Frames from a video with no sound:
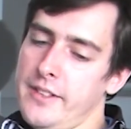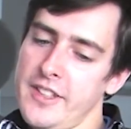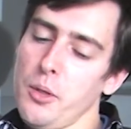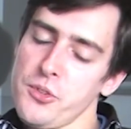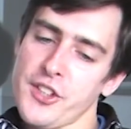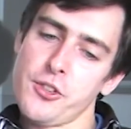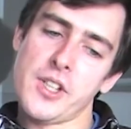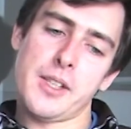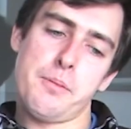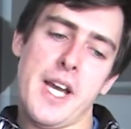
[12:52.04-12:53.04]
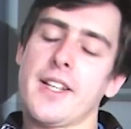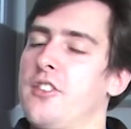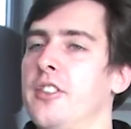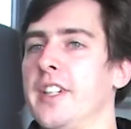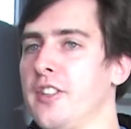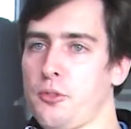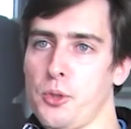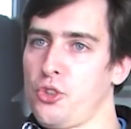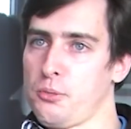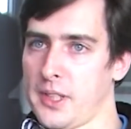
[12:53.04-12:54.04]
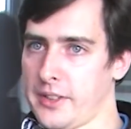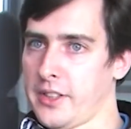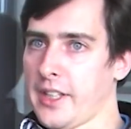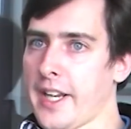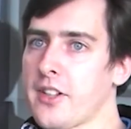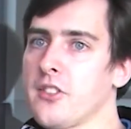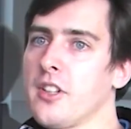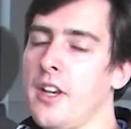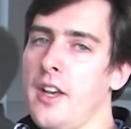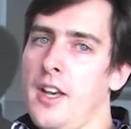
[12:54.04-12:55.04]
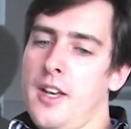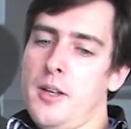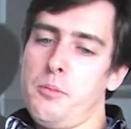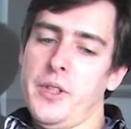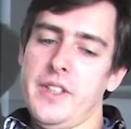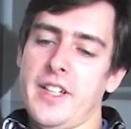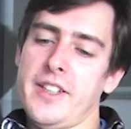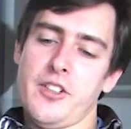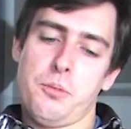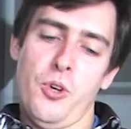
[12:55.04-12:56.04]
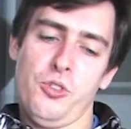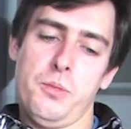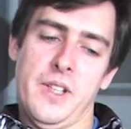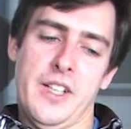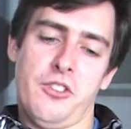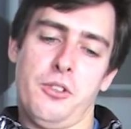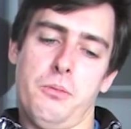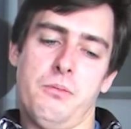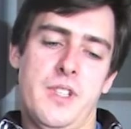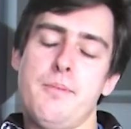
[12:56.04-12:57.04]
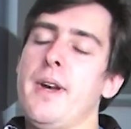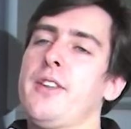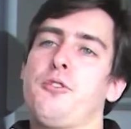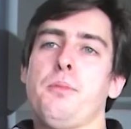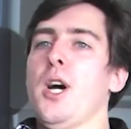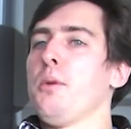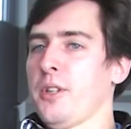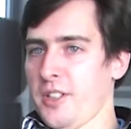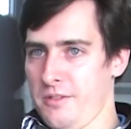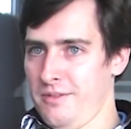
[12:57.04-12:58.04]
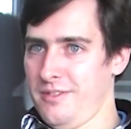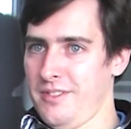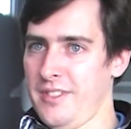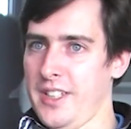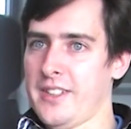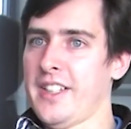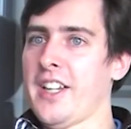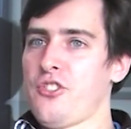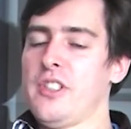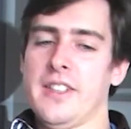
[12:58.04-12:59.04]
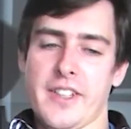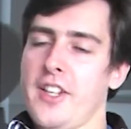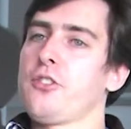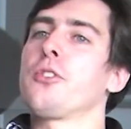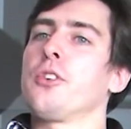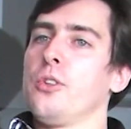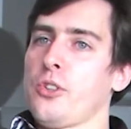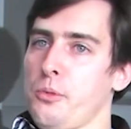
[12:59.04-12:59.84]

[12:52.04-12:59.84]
the object you get back is an iDisposable in RX. But the iDisposable has some immense power. It can actually trace through the whole